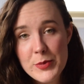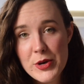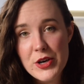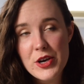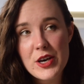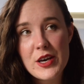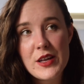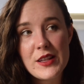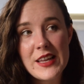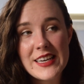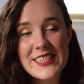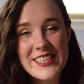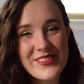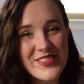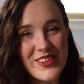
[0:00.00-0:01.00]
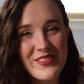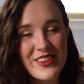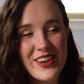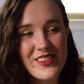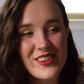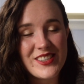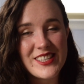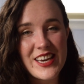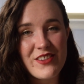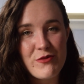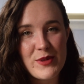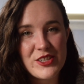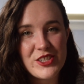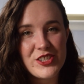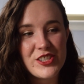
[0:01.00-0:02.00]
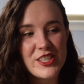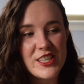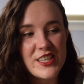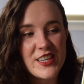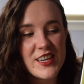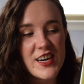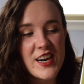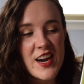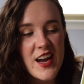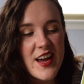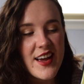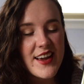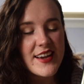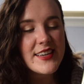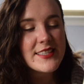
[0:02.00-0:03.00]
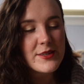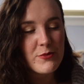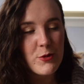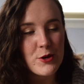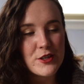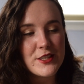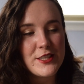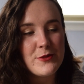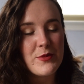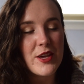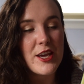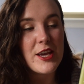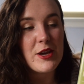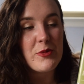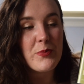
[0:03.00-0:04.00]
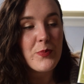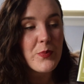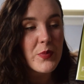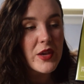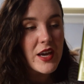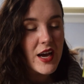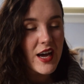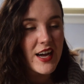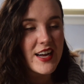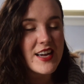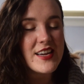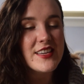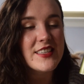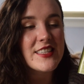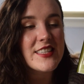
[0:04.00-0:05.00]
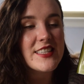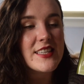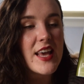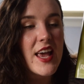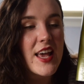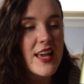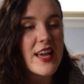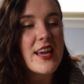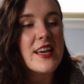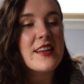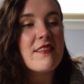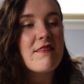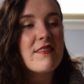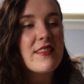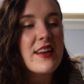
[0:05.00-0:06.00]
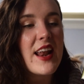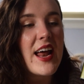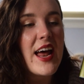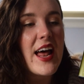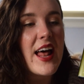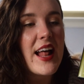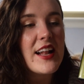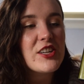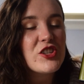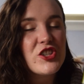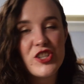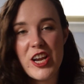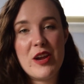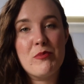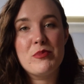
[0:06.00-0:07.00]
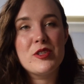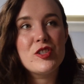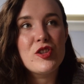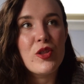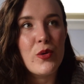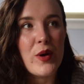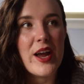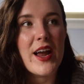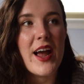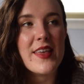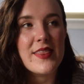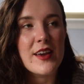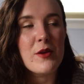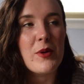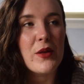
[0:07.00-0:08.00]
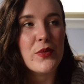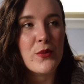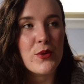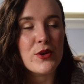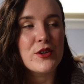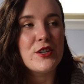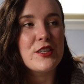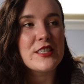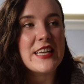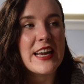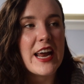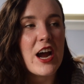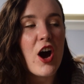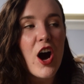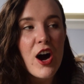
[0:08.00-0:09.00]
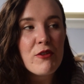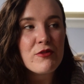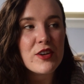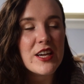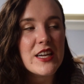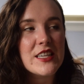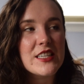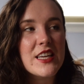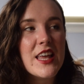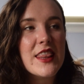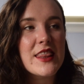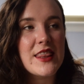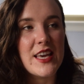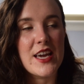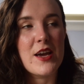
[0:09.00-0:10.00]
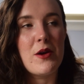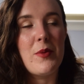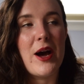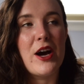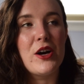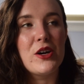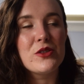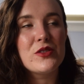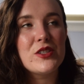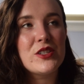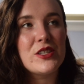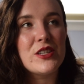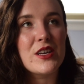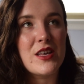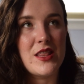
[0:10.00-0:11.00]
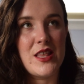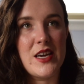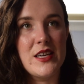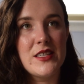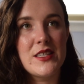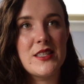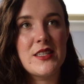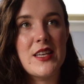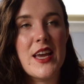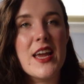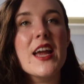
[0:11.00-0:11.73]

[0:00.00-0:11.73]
book, like several of the others I've mentioned here, is important to me because it shaped the way I think about the world, and I often think about this